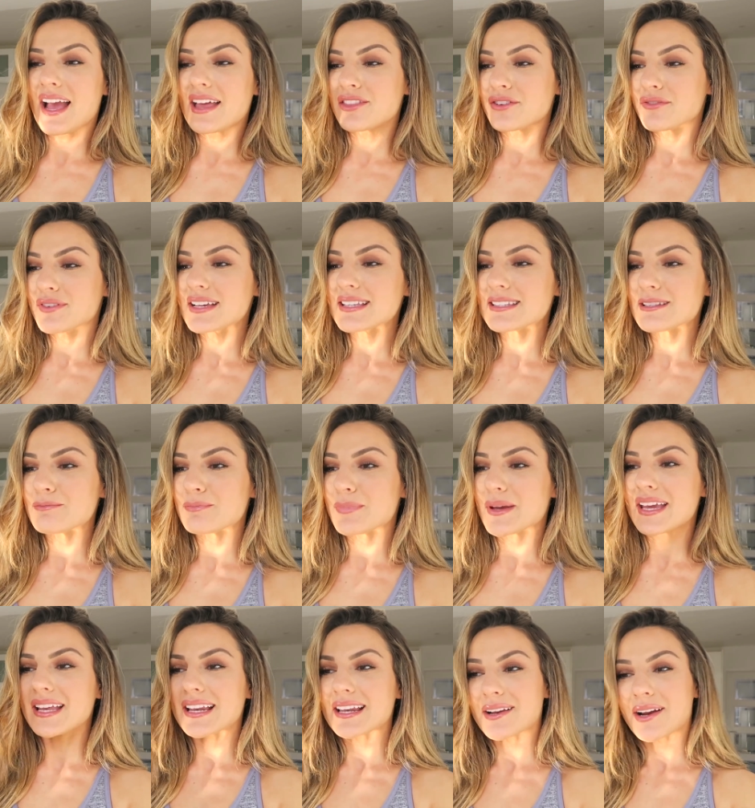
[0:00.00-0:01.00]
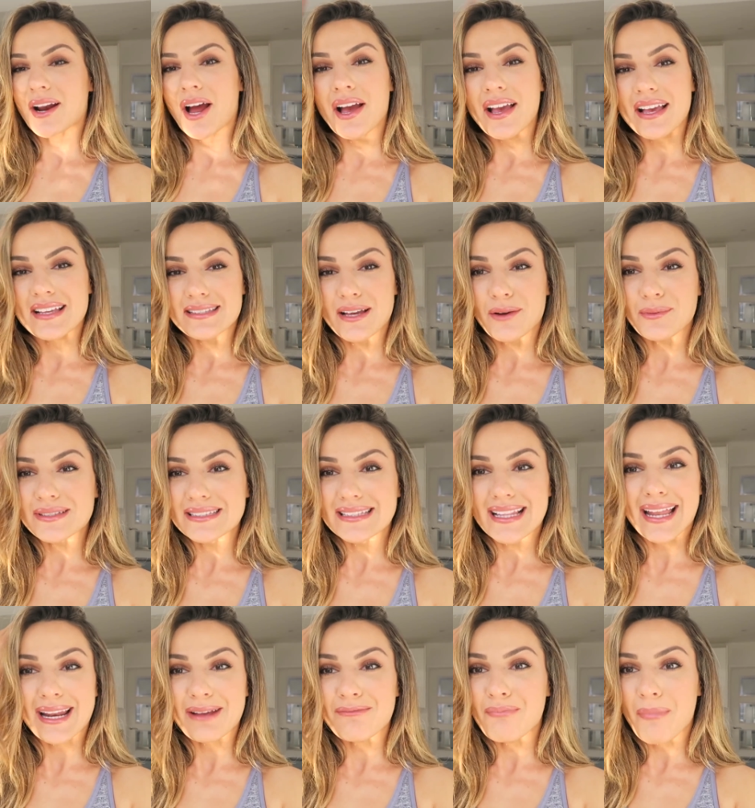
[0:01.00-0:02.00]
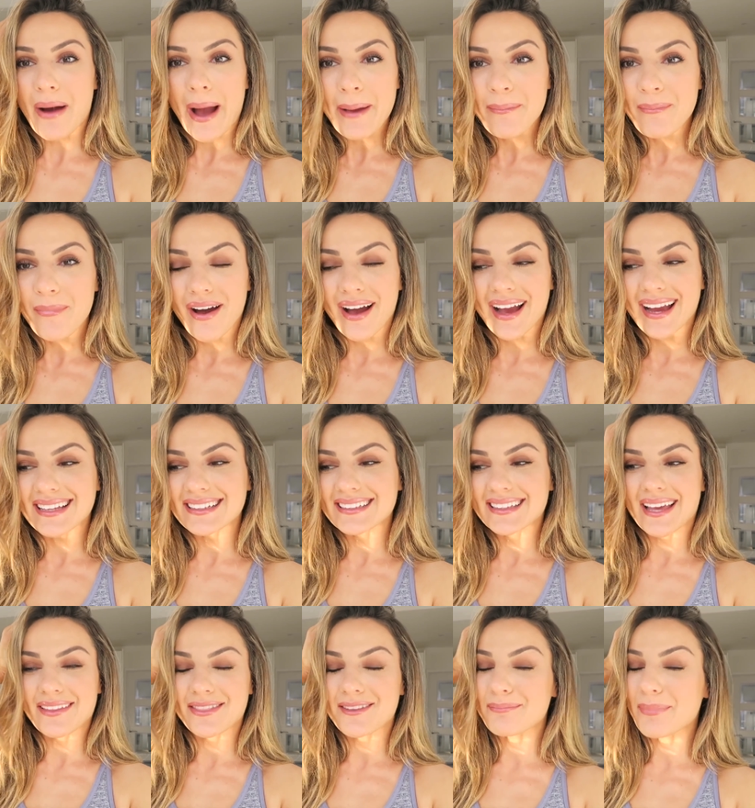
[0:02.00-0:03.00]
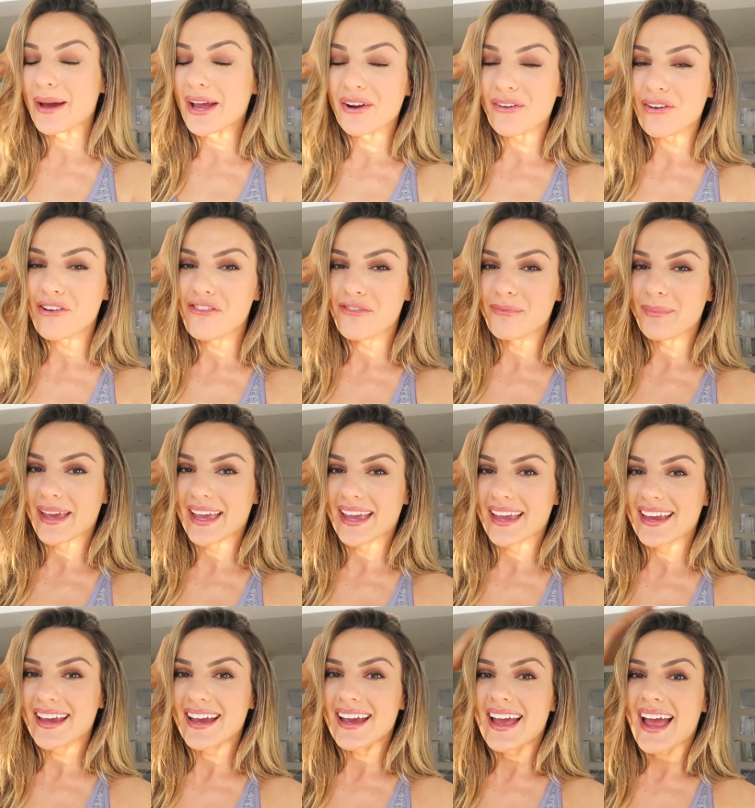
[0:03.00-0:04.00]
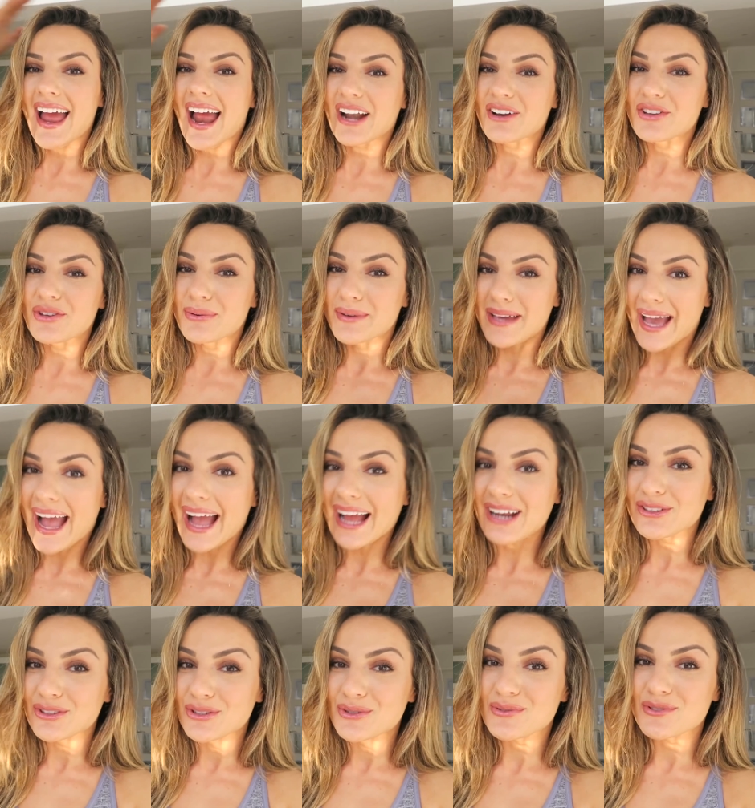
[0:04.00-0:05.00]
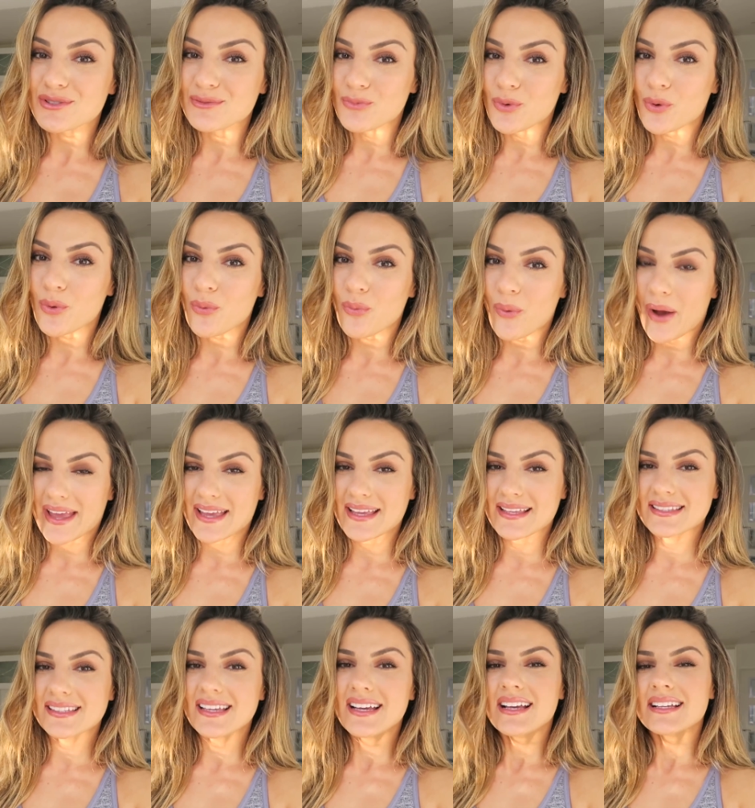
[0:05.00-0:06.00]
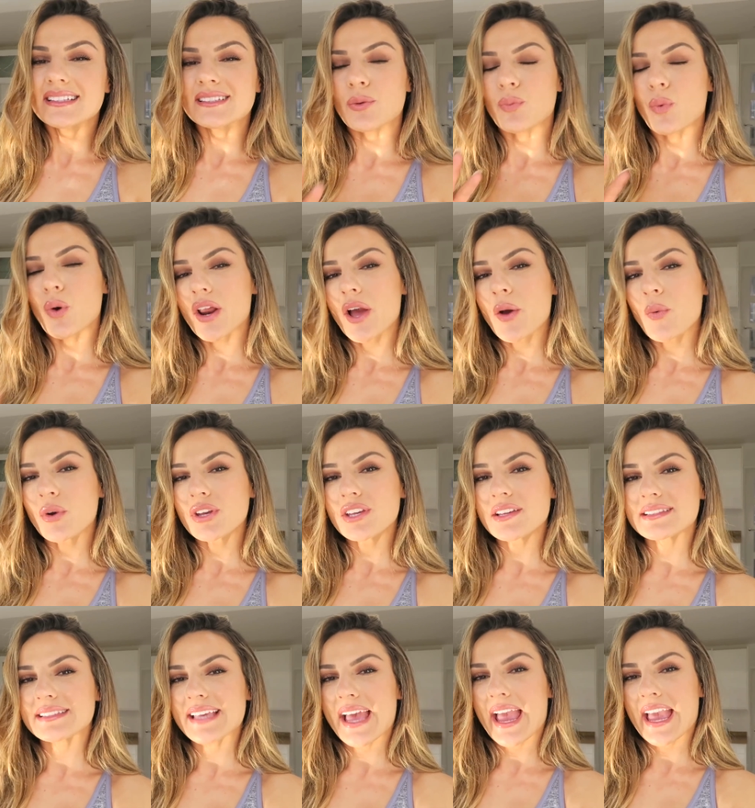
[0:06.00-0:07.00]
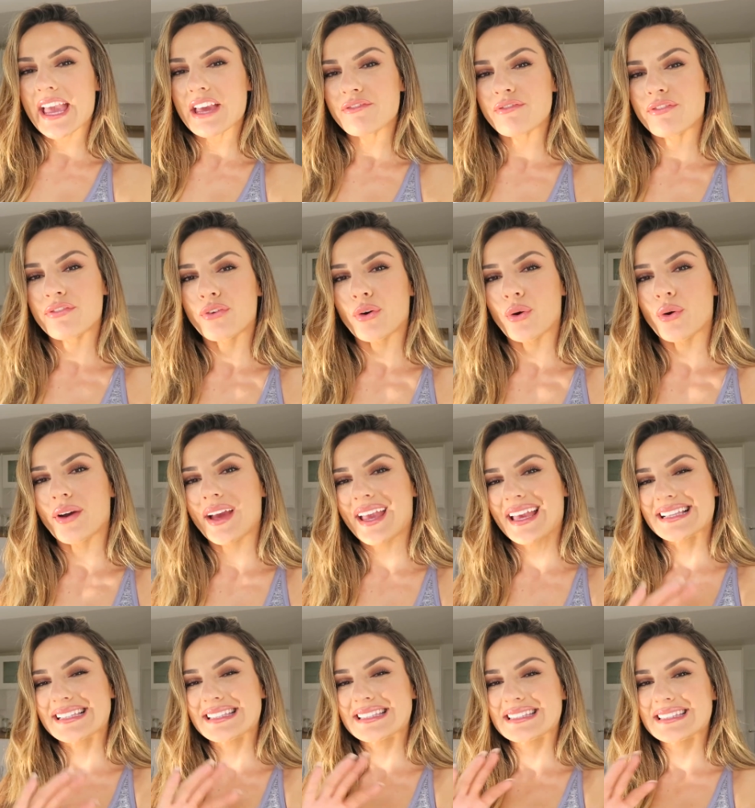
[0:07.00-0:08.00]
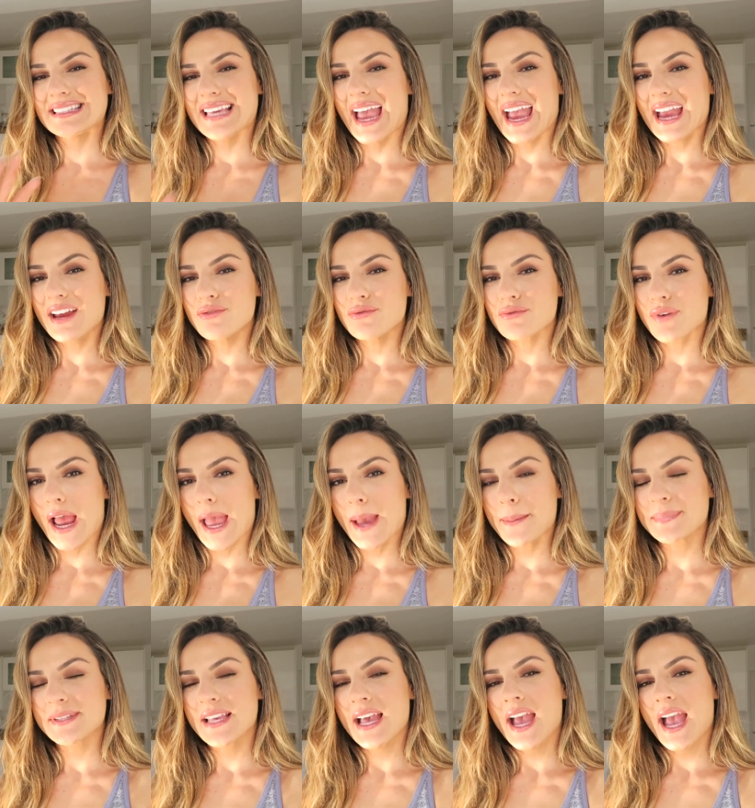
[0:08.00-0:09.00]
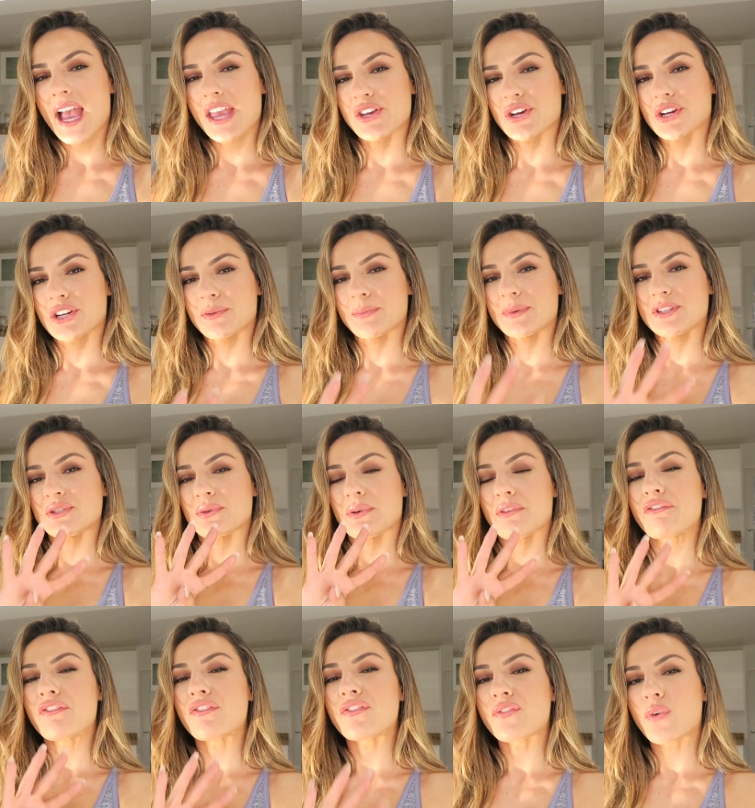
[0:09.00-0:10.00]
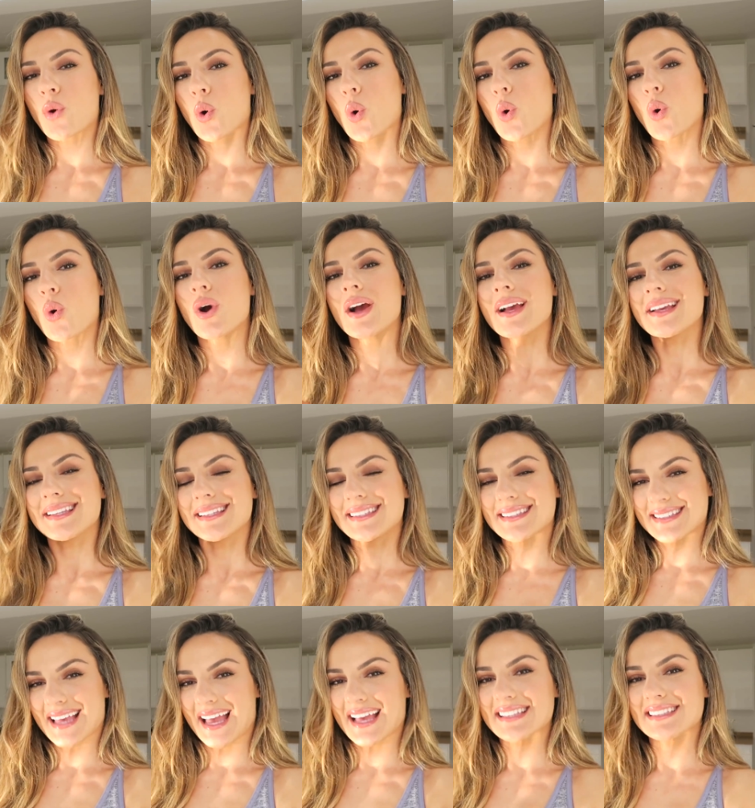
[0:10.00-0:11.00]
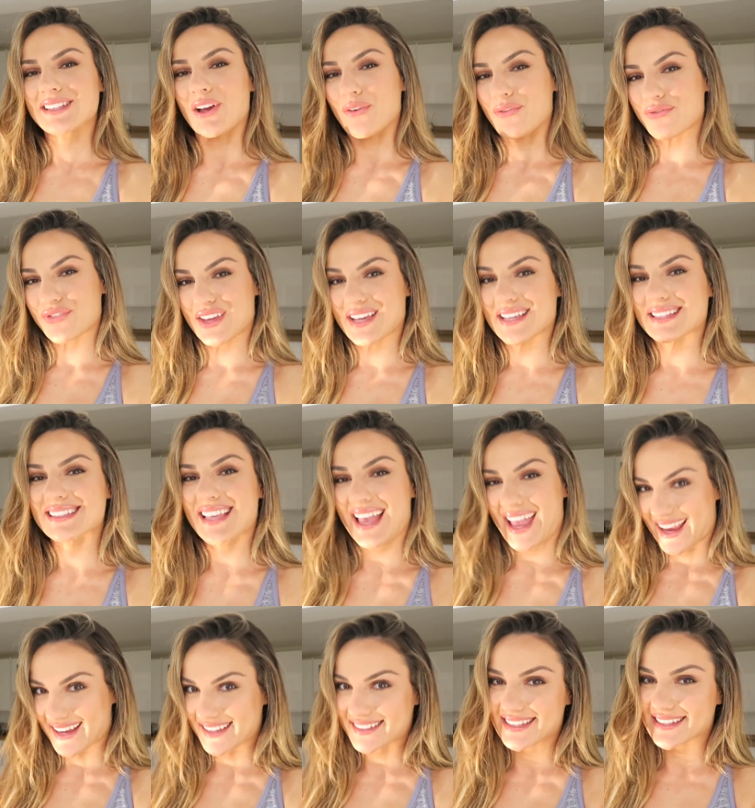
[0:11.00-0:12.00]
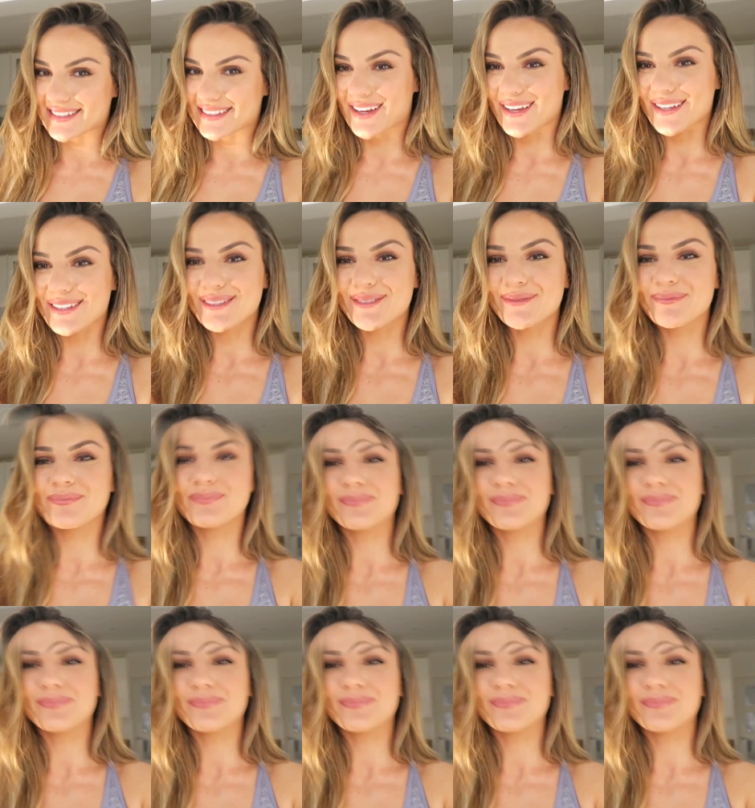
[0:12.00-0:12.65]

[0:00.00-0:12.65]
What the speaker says: And the reason being is I was letting my mind get the better of me, and you can use more weights. So what I want you to aim for is 10 reps, and you're going to be doing 4 sets of this exercise.